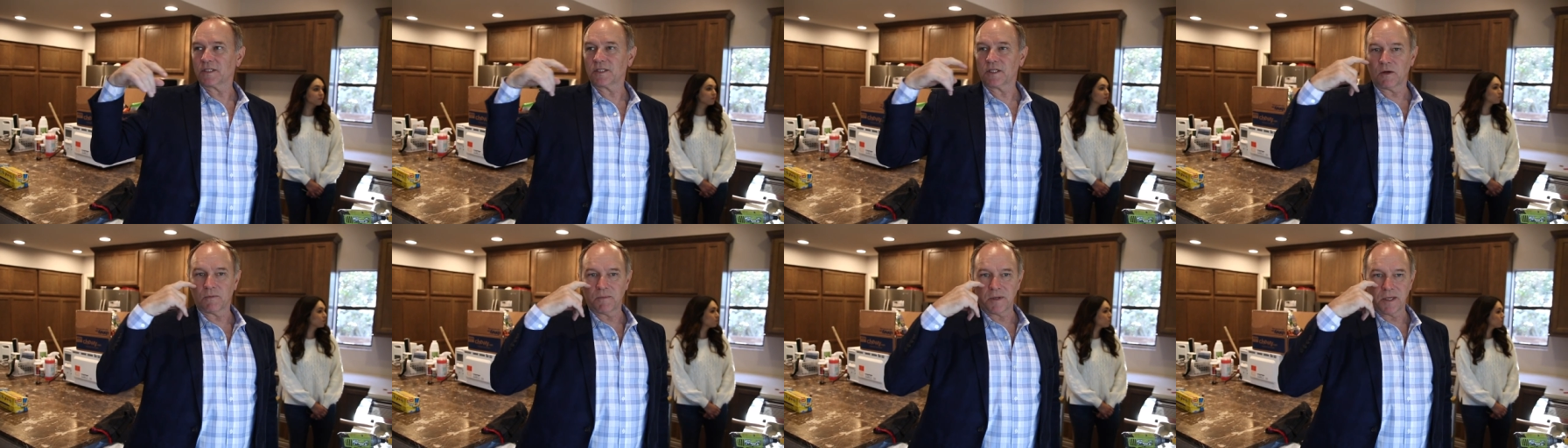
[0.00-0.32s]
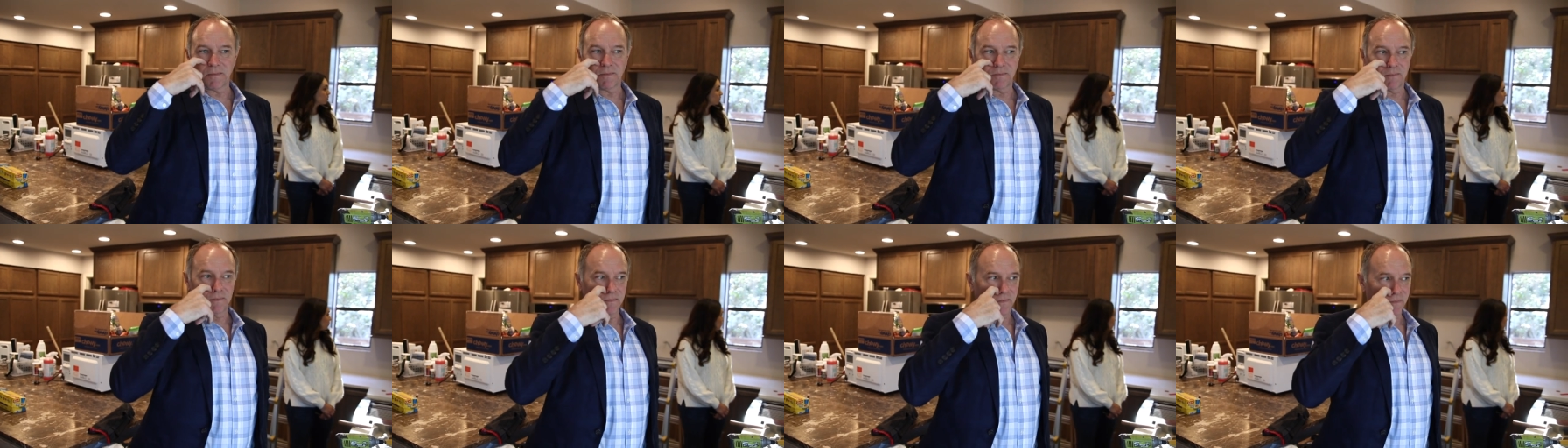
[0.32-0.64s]
they'll be
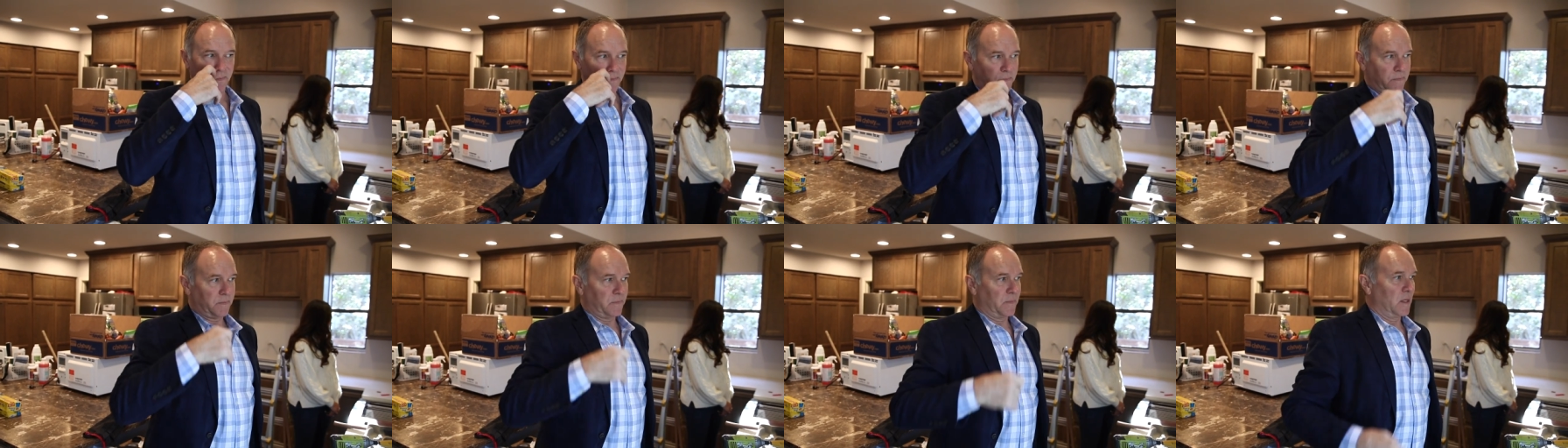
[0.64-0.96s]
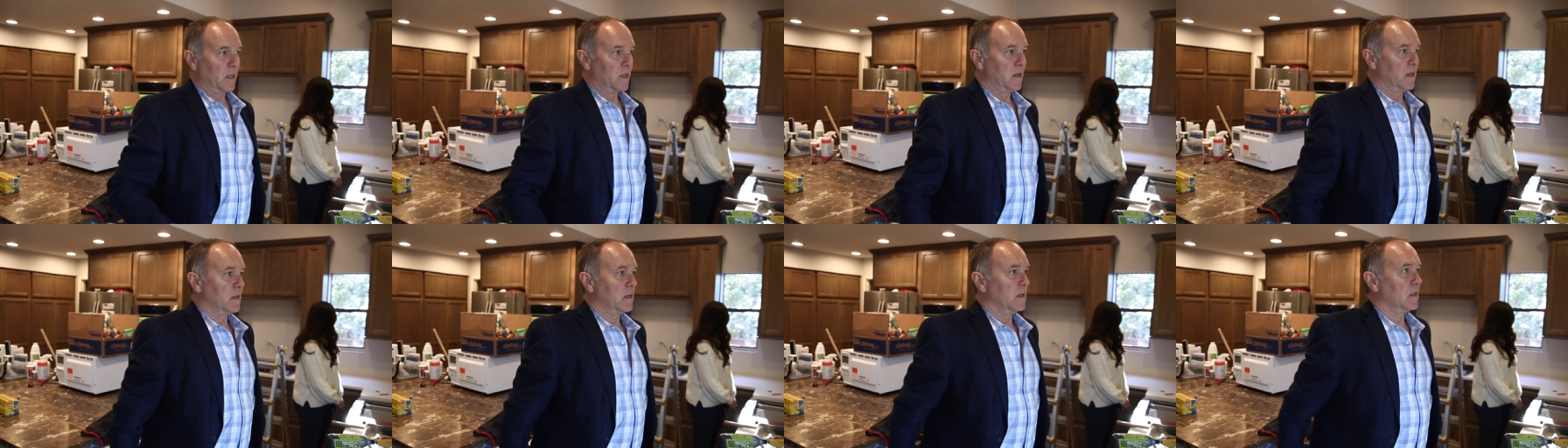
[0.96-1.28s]

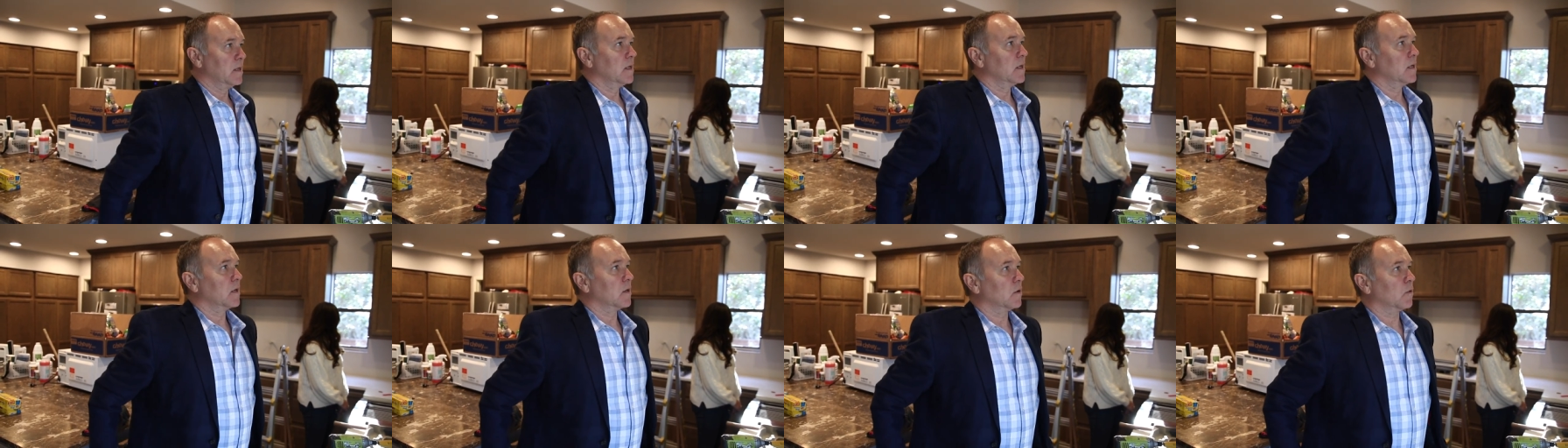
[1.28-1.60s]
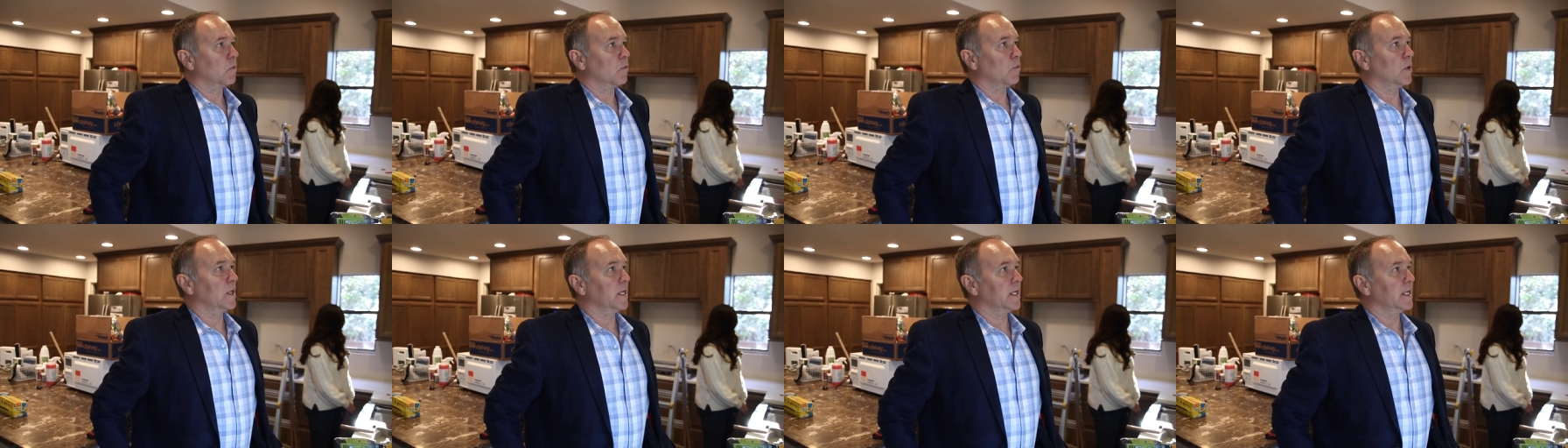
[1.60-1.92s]

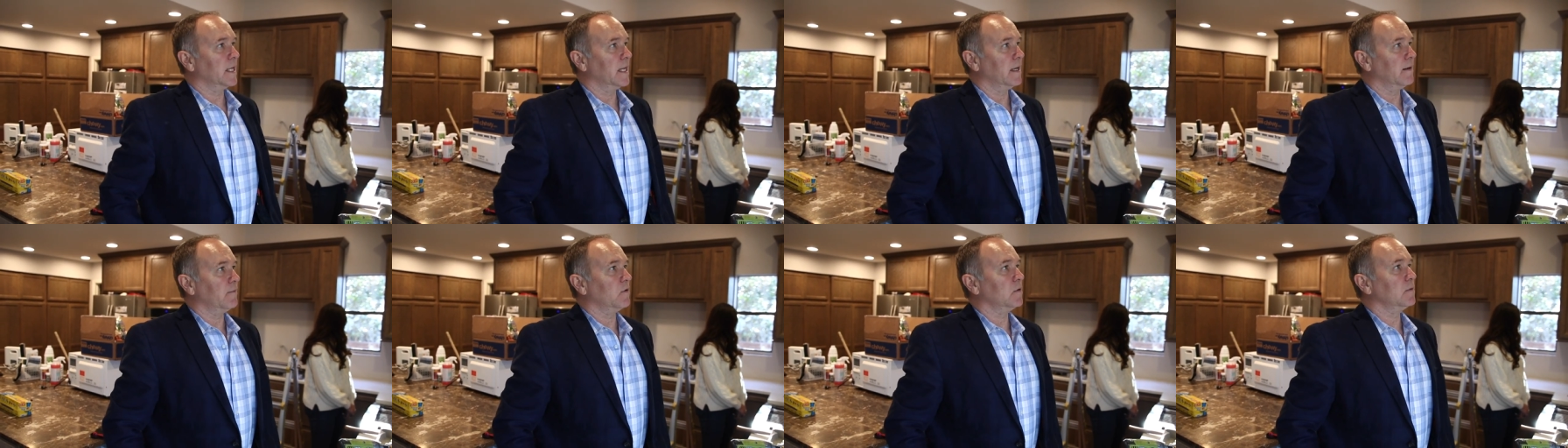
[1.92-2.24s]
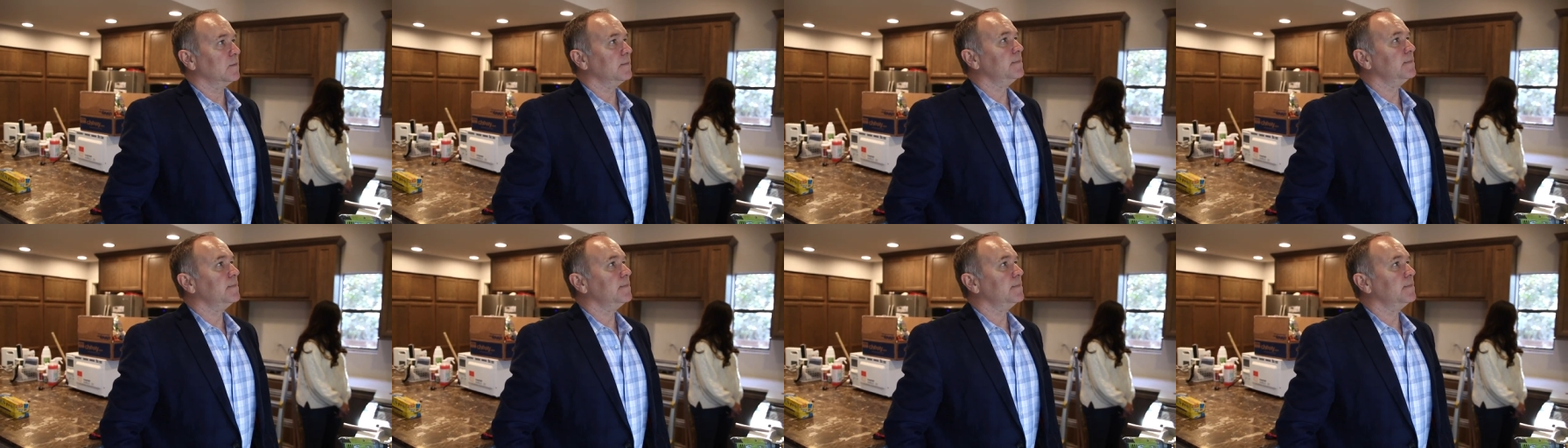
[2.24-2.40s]
really level.